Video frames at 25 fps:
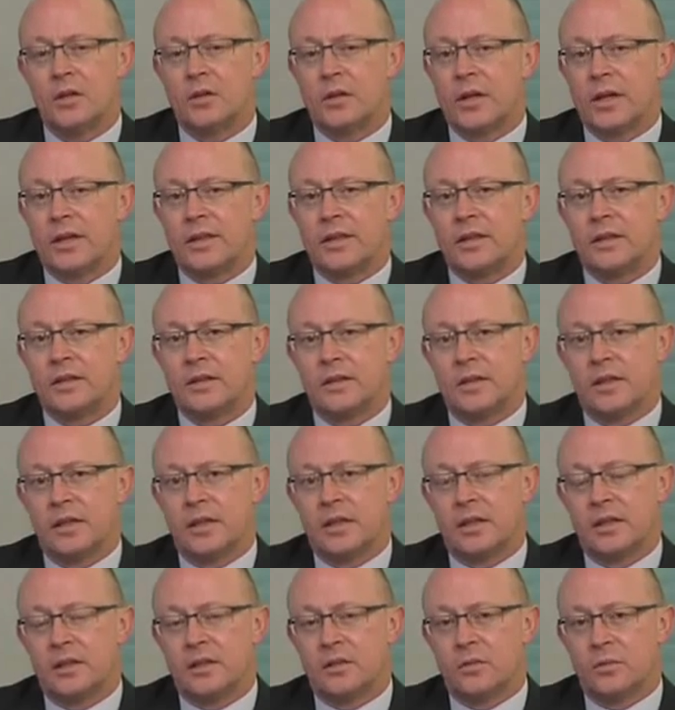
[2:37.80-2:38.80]
Look, I think
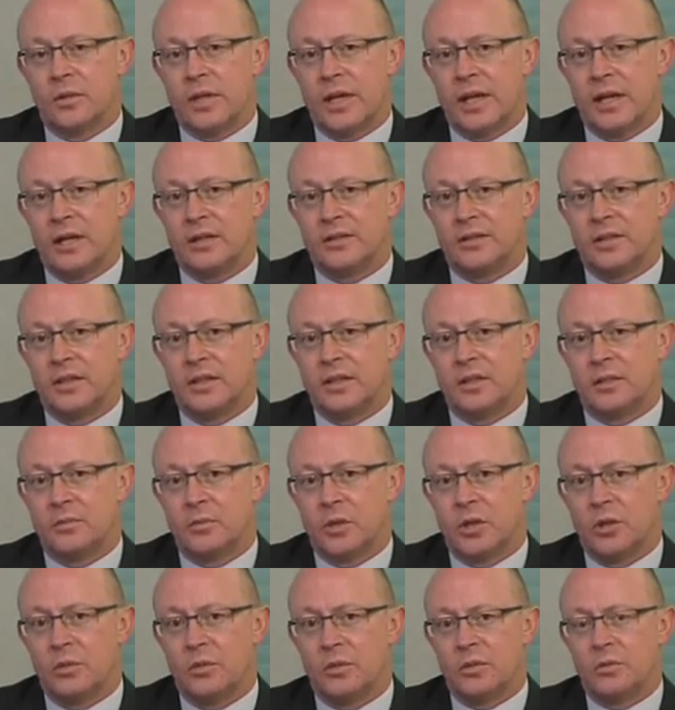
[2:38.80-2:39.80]
the reality at the
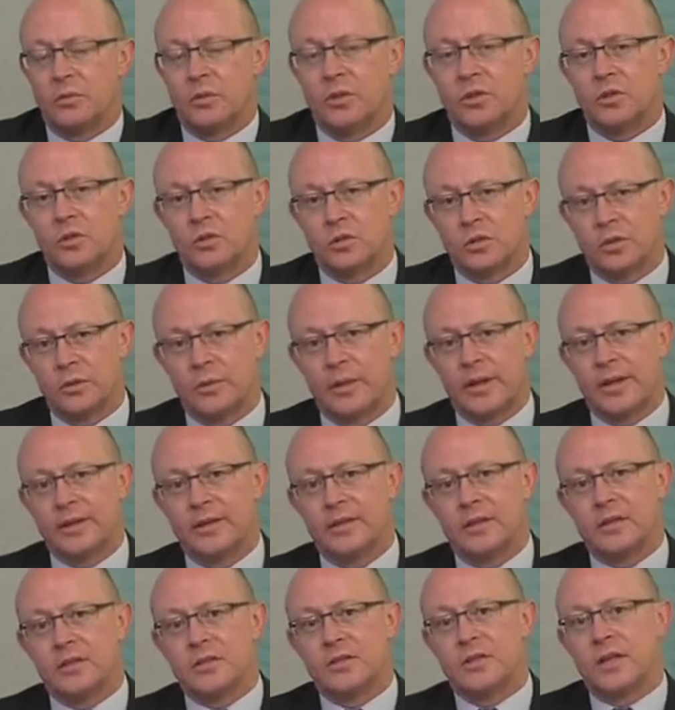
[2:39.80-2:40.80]
moment, and we talked
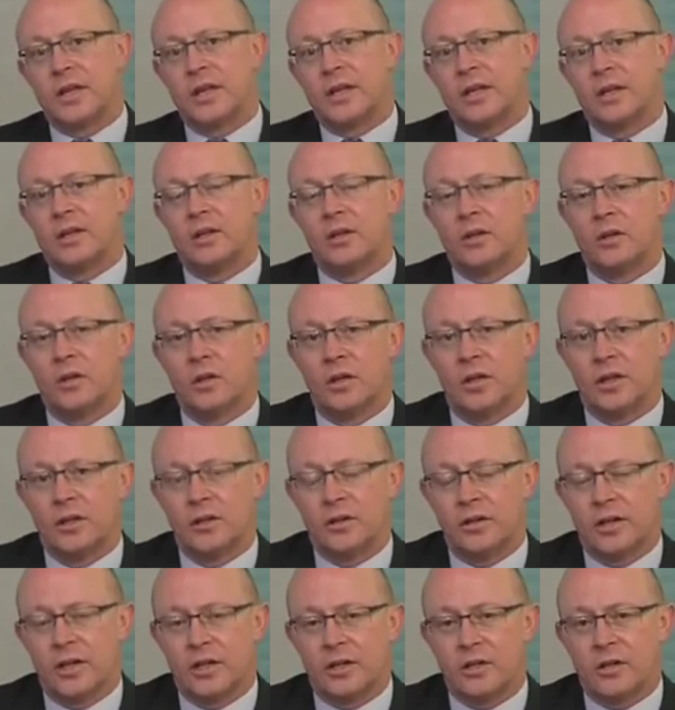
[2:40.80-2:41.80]
about this
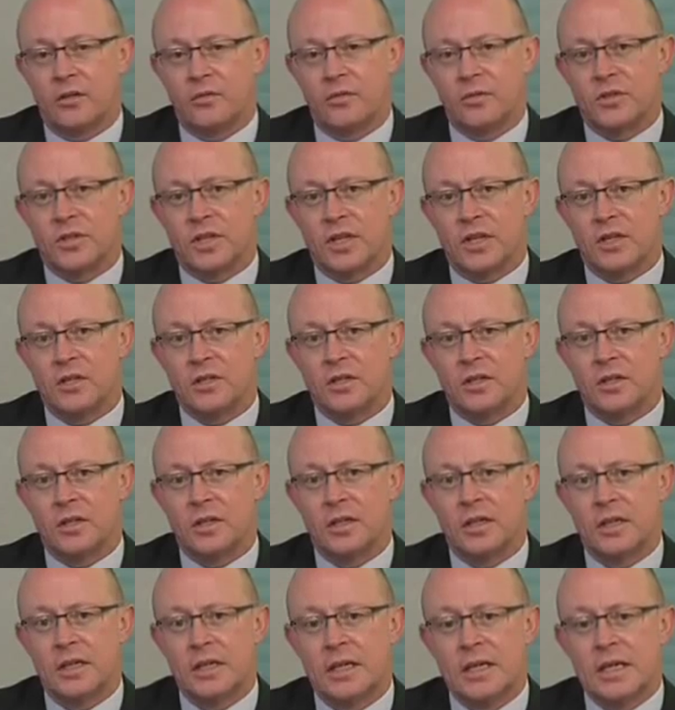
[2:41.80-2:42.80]
earlier in our conversation,
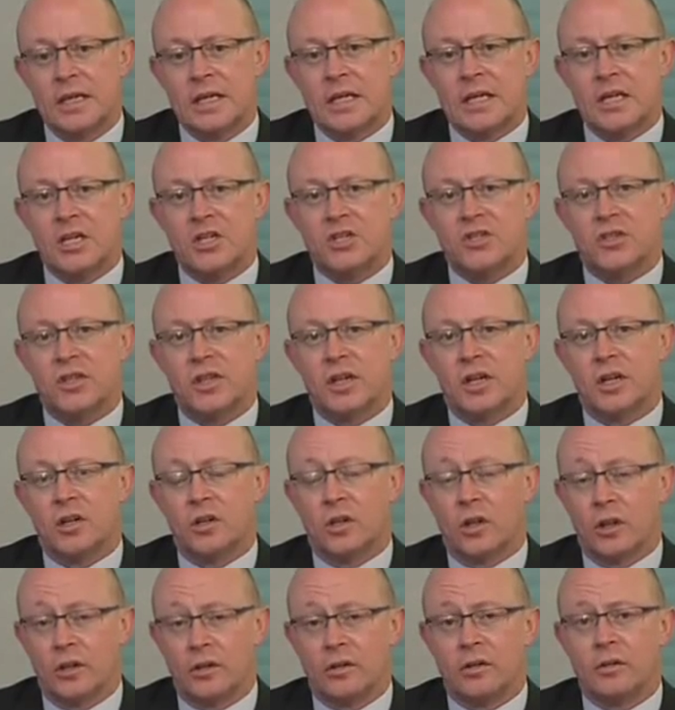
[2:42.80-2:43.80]
is that a
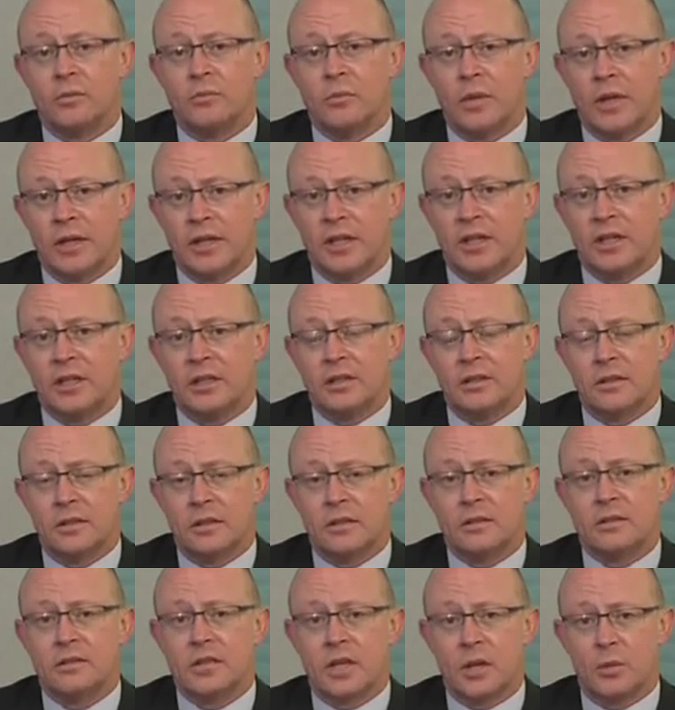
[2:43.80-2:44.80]
lot of the money
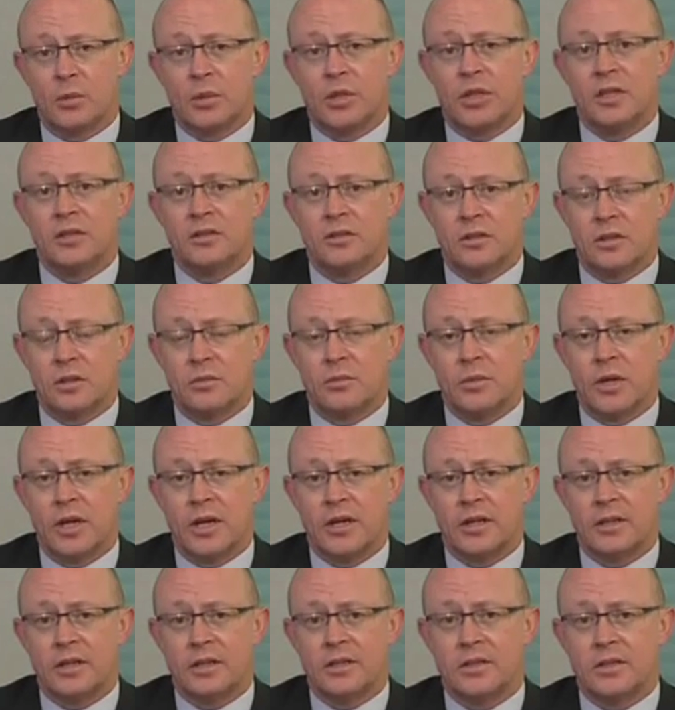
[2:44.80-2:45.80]
that is coming into the
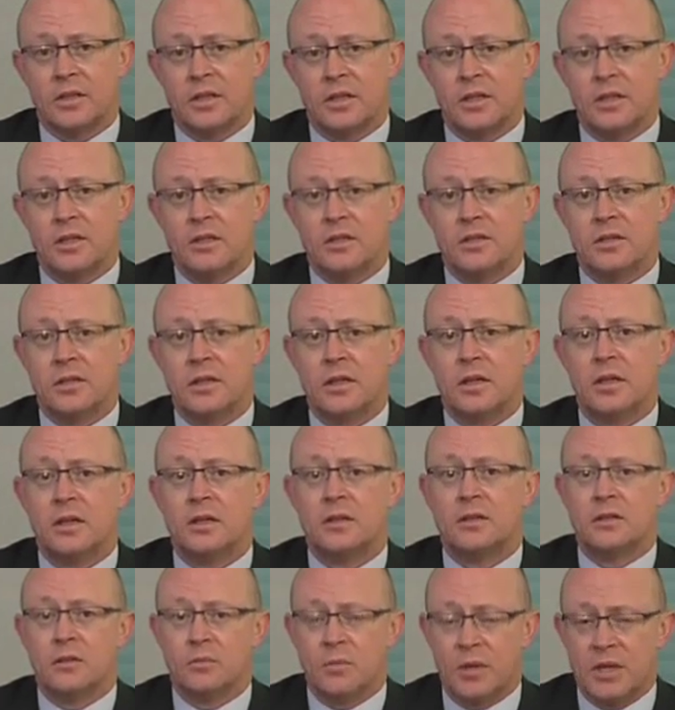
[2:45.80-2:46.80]
markets is
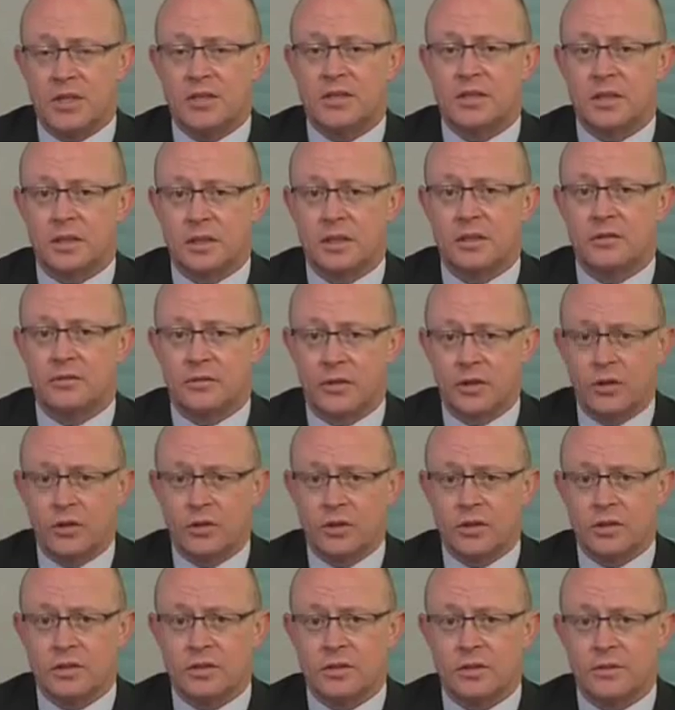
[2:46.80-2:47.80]
domestically
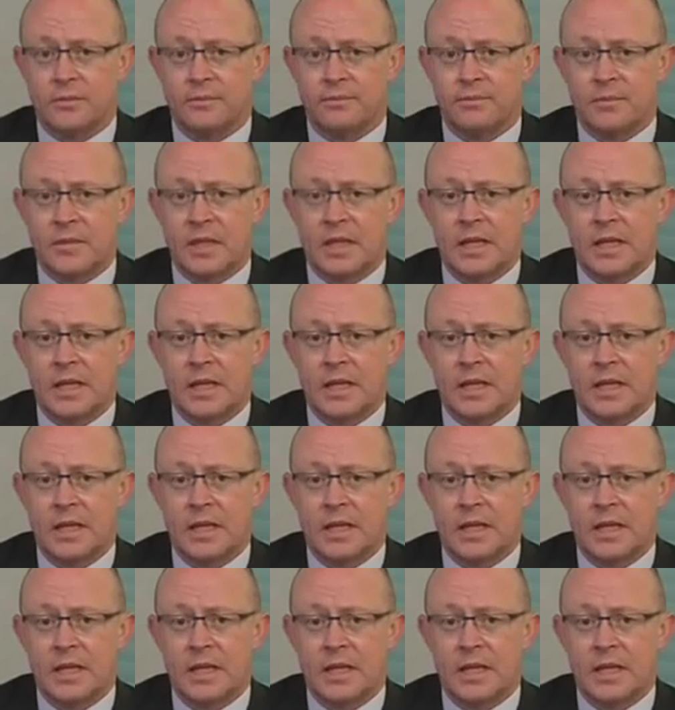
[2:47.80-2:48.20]
focused.